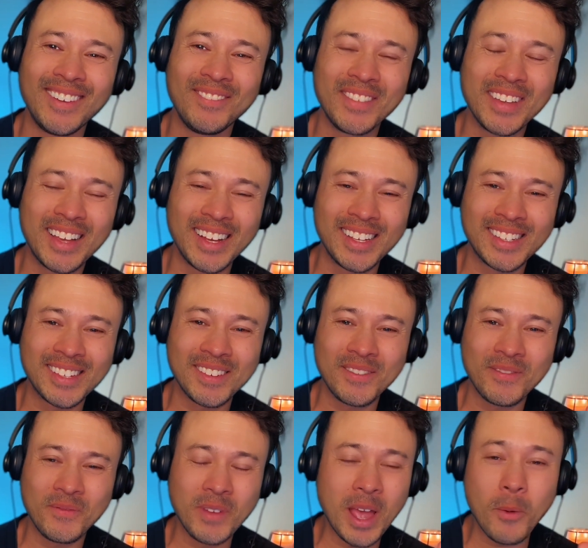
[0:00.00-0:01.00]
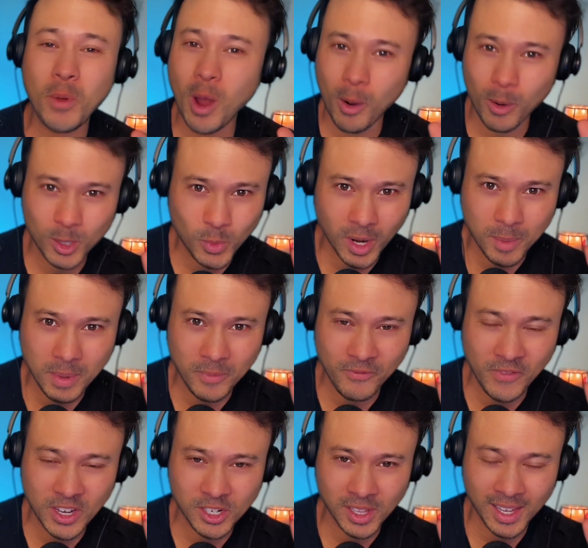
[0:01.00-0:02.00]
because we always want to be
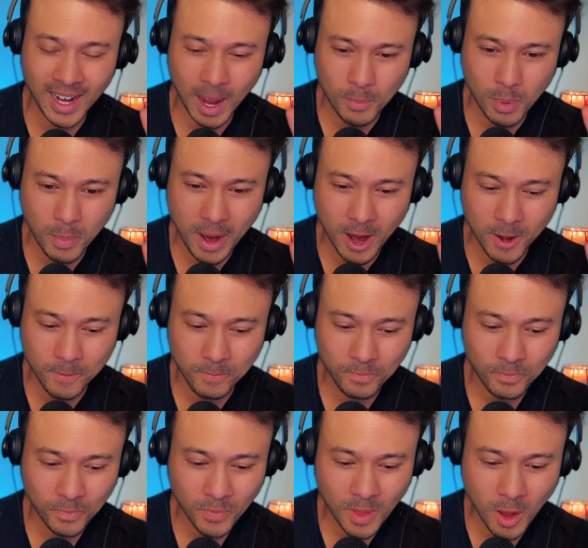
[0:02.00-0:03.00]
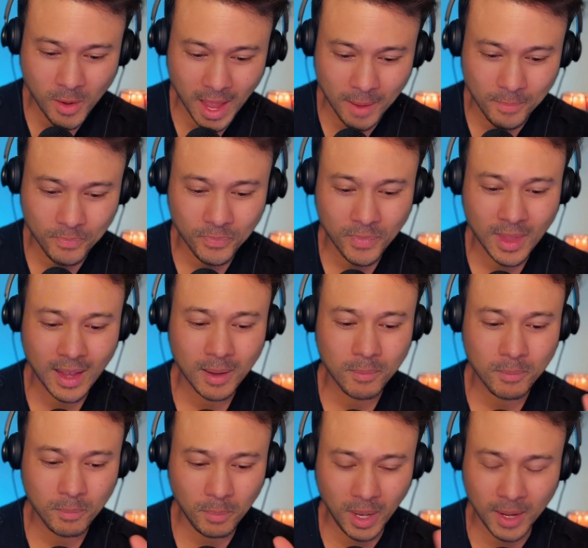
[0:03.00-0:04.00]
vigilant and prepared. Okay,
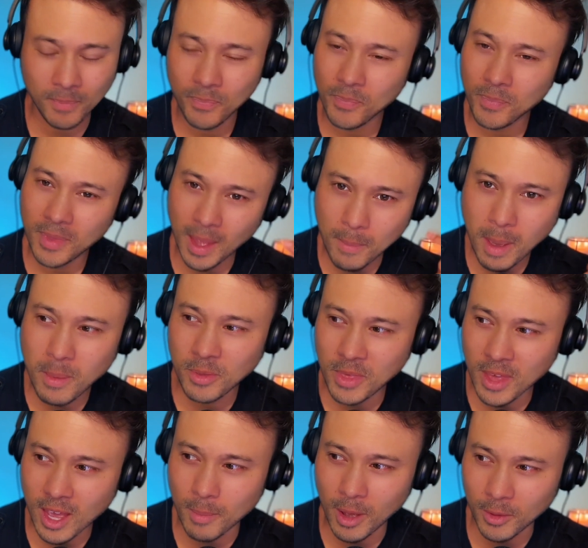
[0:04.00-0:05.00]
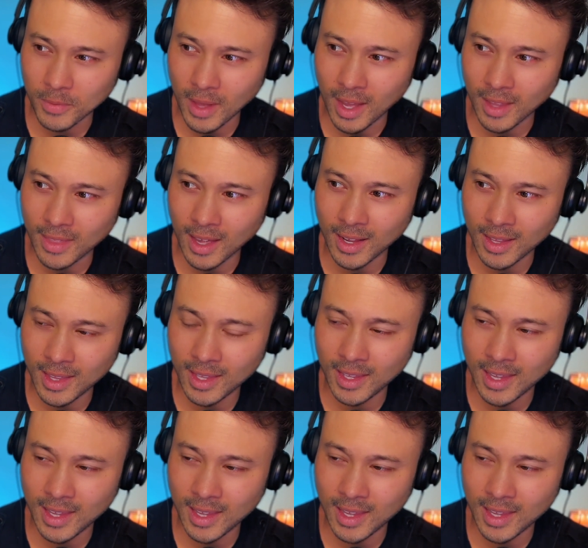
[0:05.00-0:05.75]
but that made me think about that